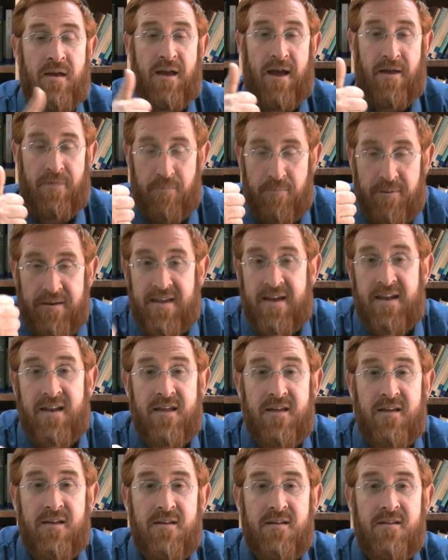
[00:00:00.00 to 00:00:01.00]
At the
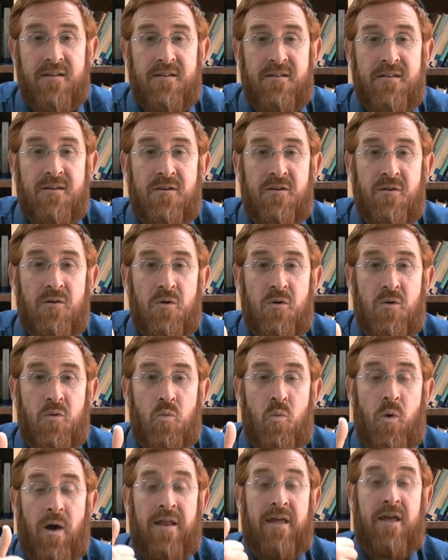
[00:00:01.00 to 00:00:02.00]
beginning,
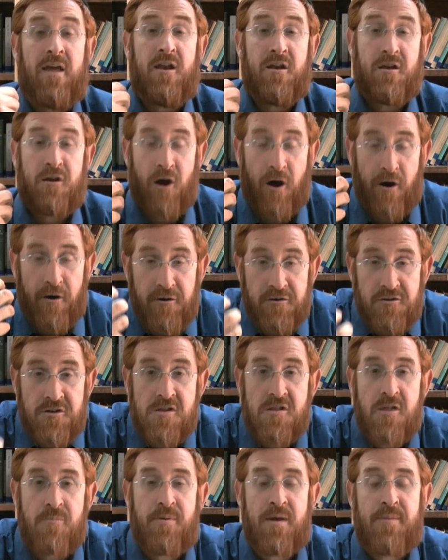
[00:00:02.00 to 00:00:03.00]
when he
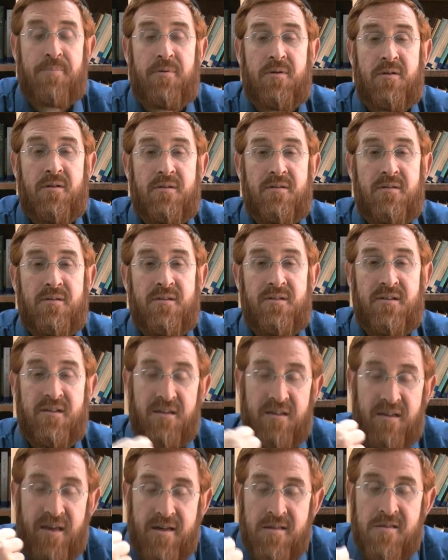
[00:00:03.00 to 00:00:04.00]
encourages the people,
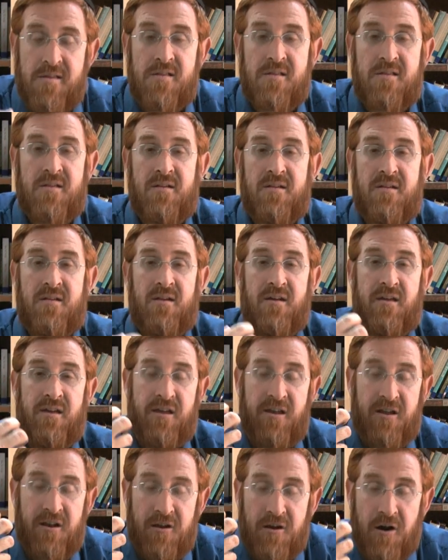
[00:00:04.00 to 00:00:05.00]
yes,
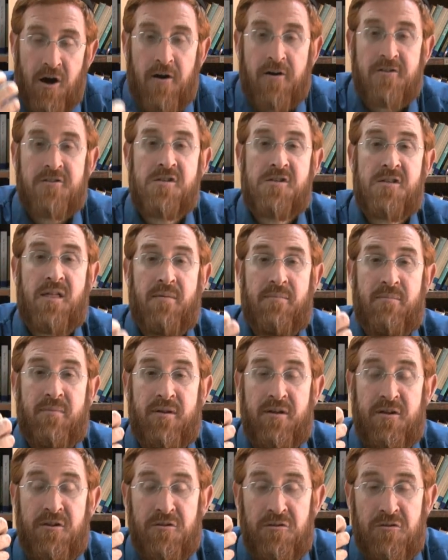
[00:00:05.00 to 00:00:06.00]
he encourages them
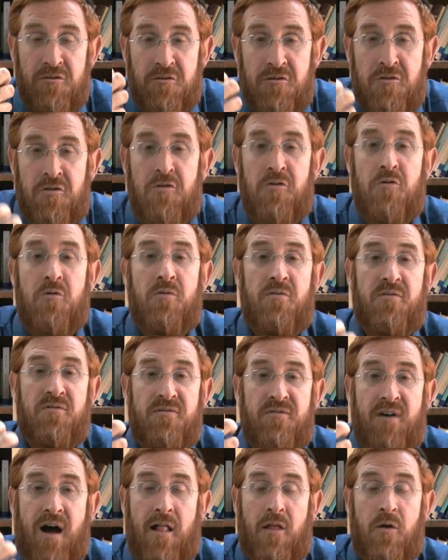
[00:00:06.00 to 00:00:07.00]
to
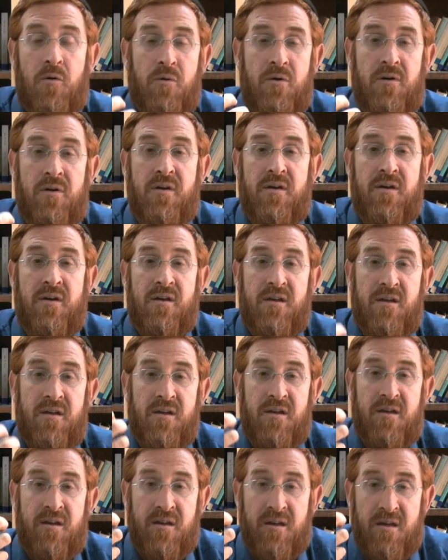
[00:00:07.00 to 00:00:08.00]
follow
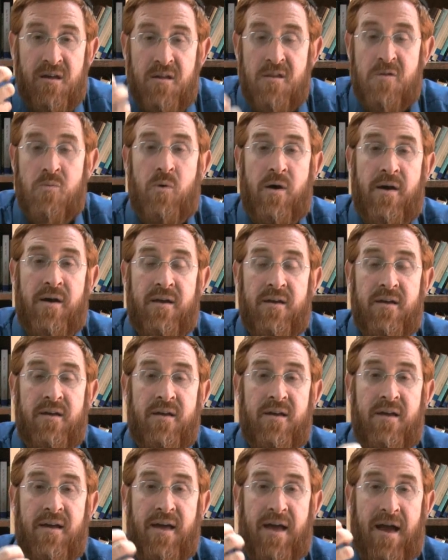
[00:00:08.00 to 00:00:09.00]
his way
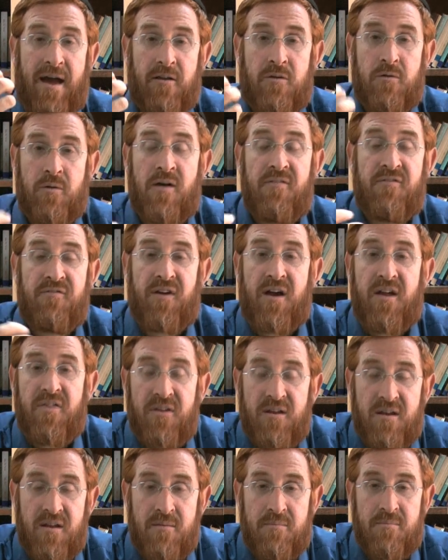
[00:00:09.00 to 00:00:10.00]
and to have
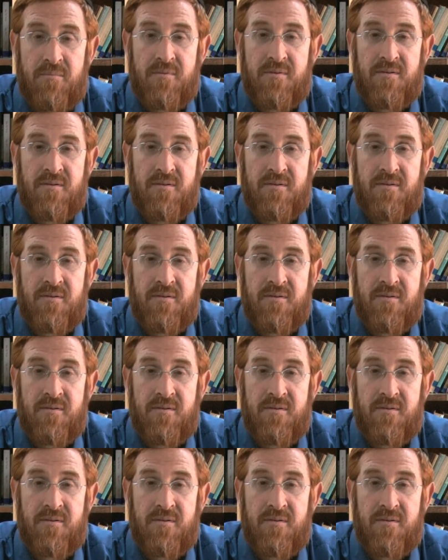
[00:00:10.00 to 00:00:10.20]
faith in him.